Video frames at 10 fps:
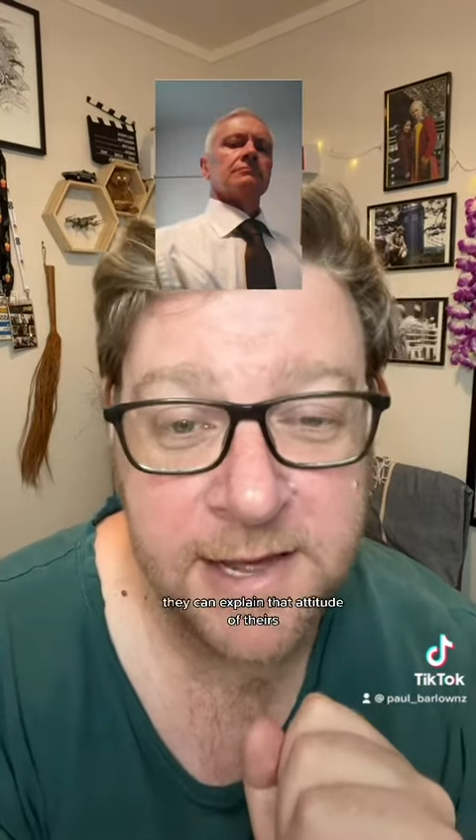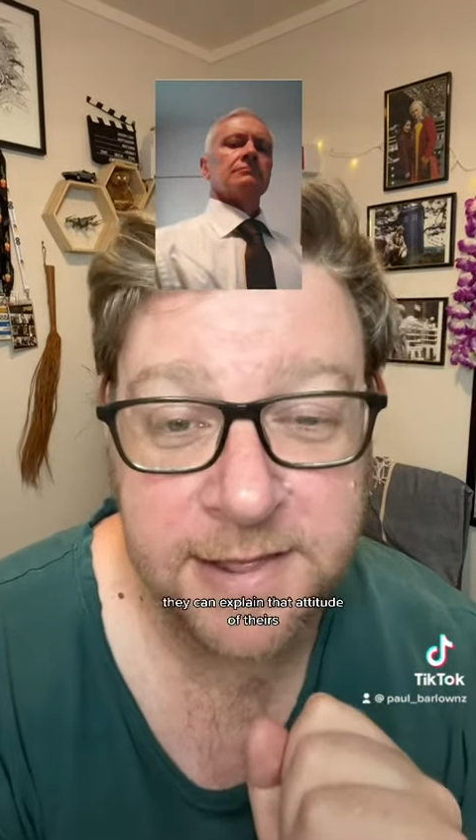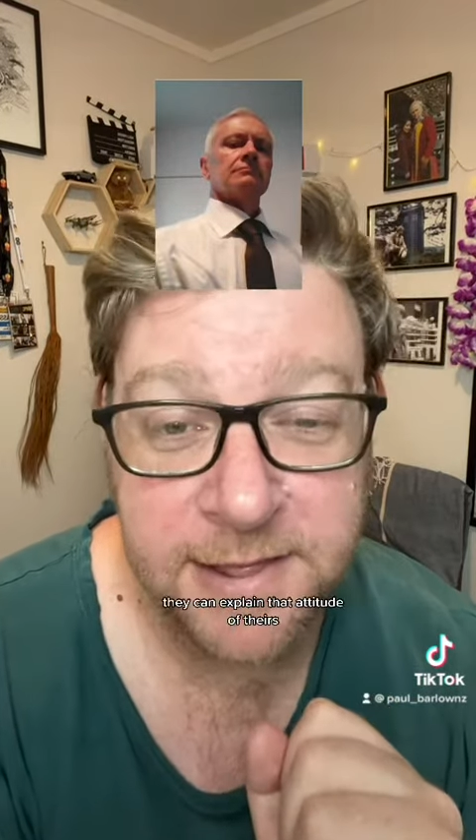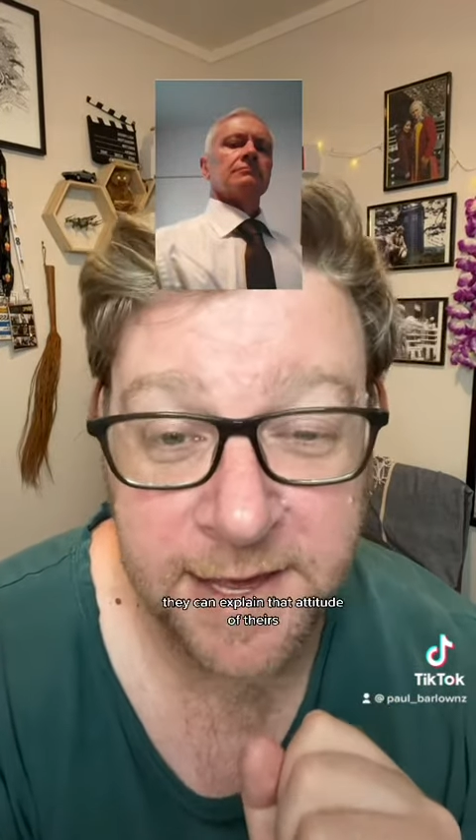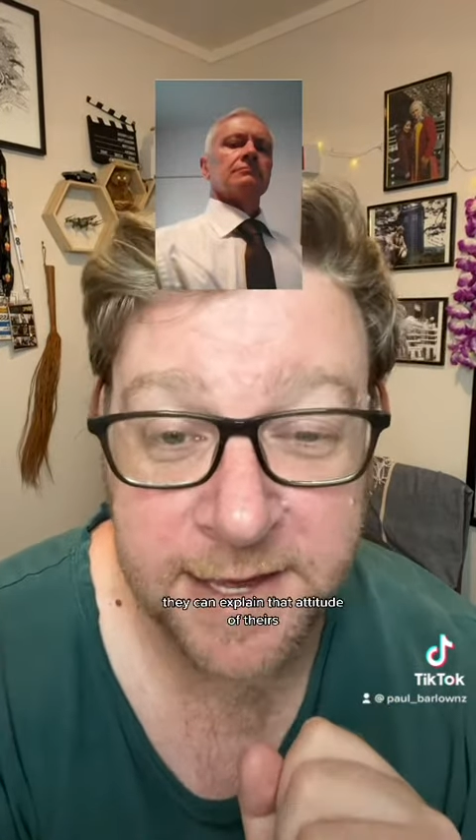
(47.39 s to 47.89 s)

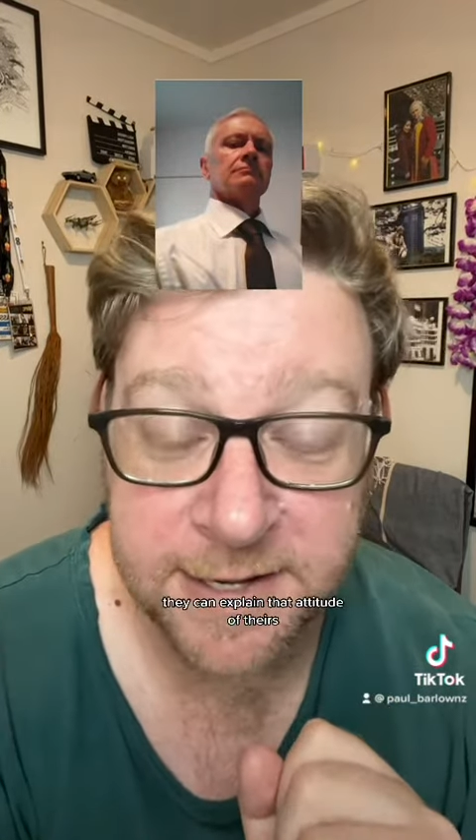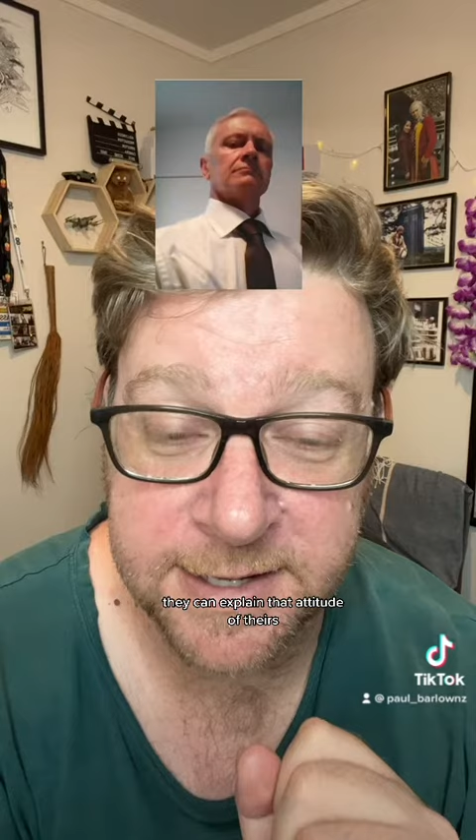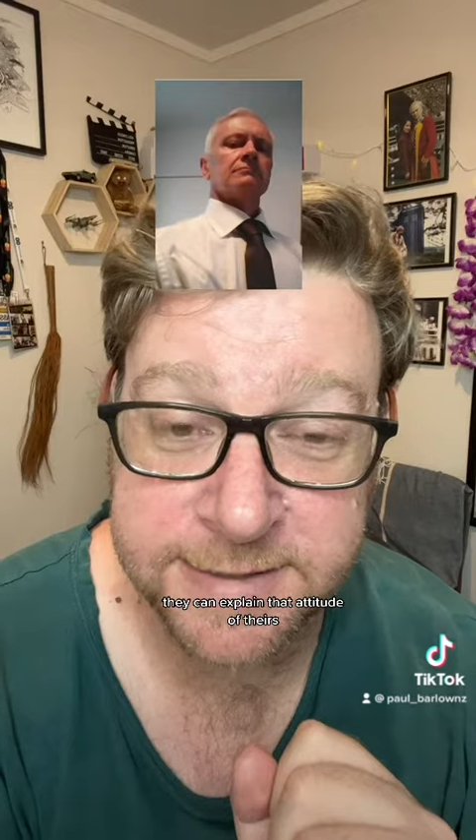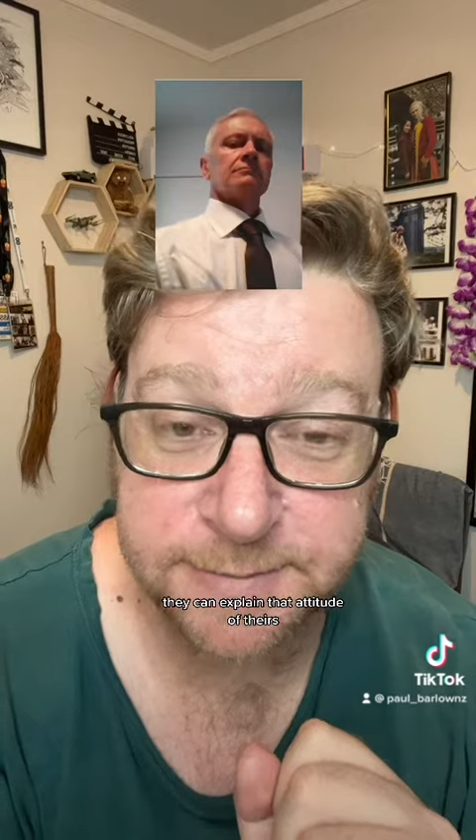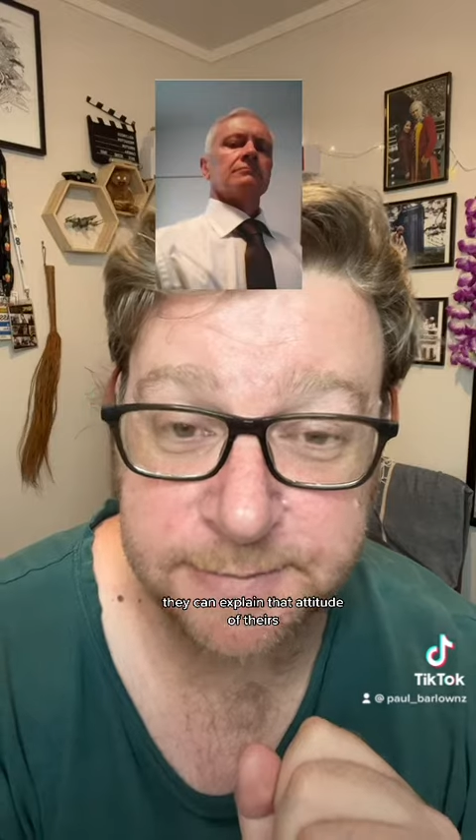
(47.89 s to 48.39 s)
they can
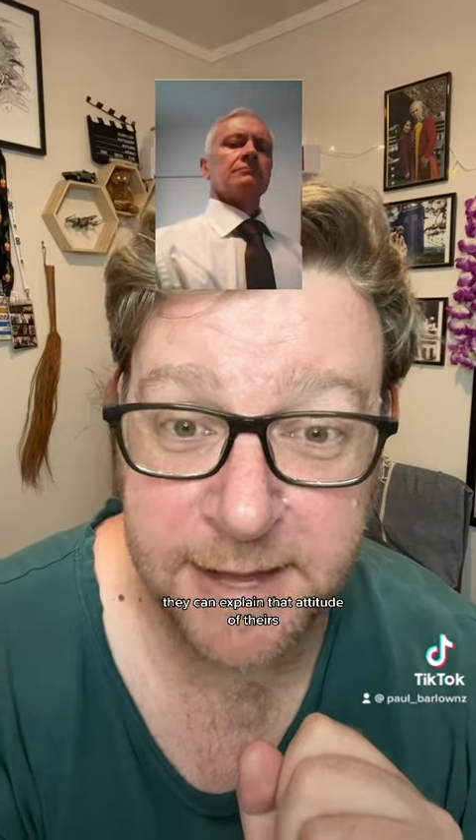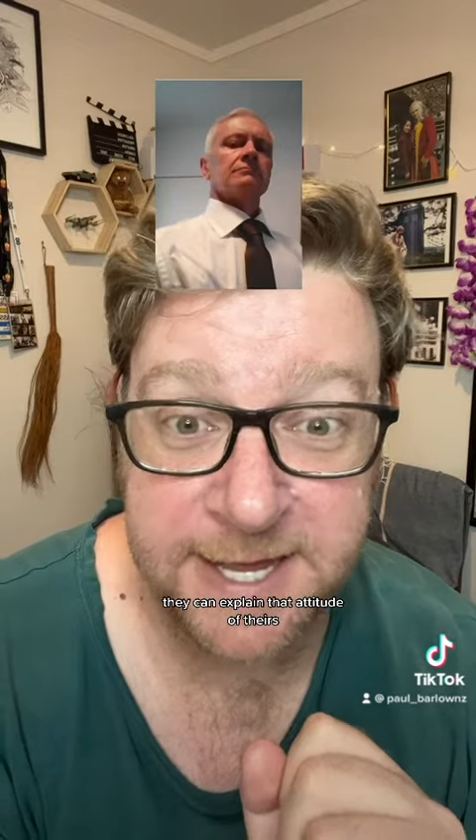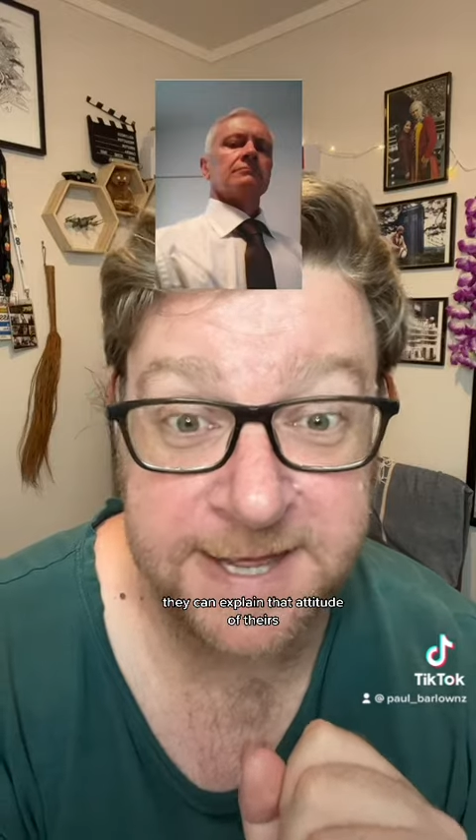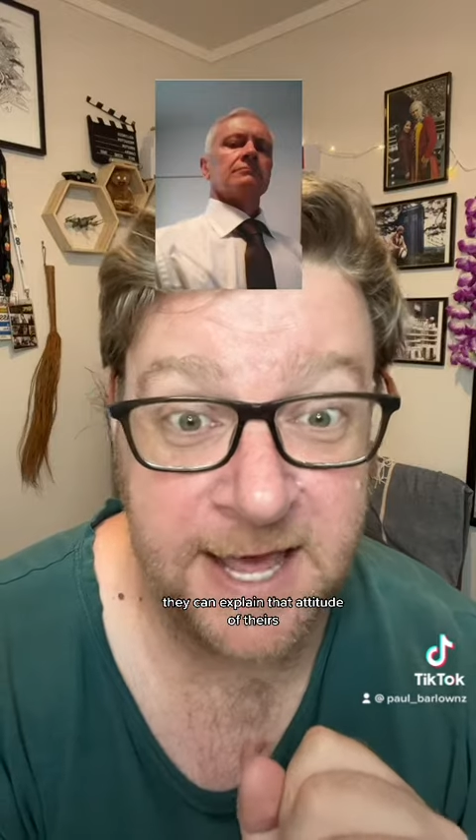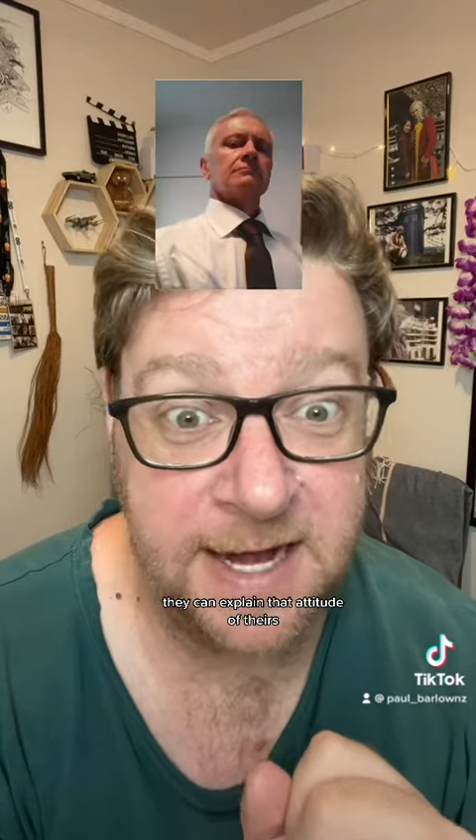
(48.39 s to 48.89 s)

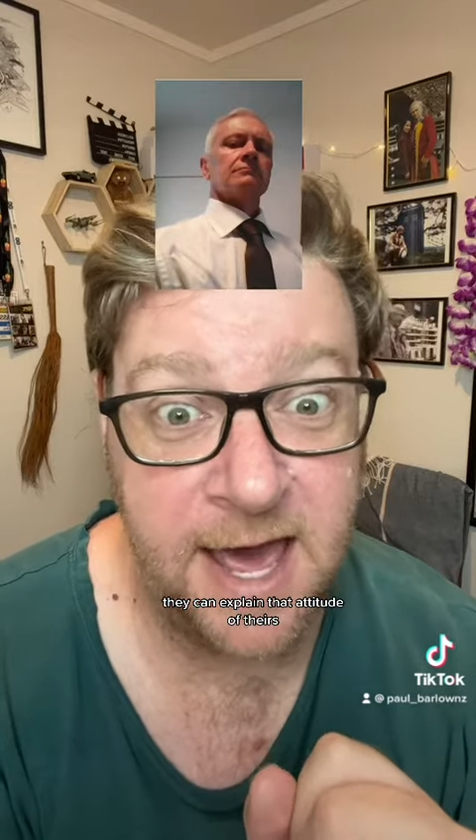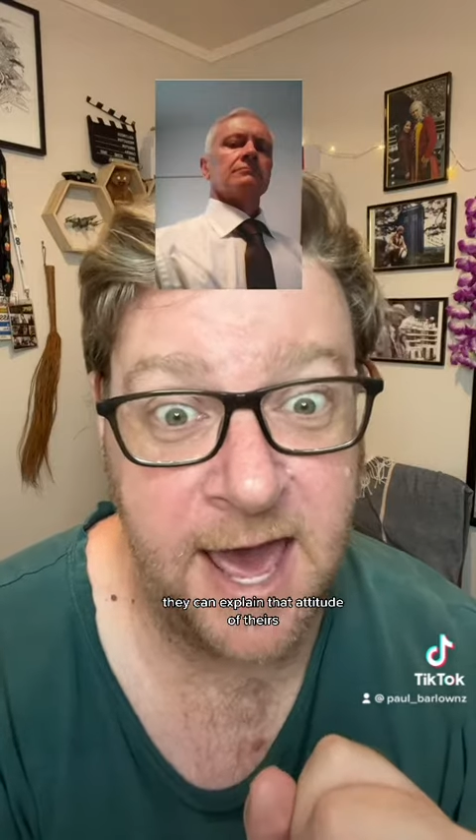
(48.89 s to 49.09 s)
explain that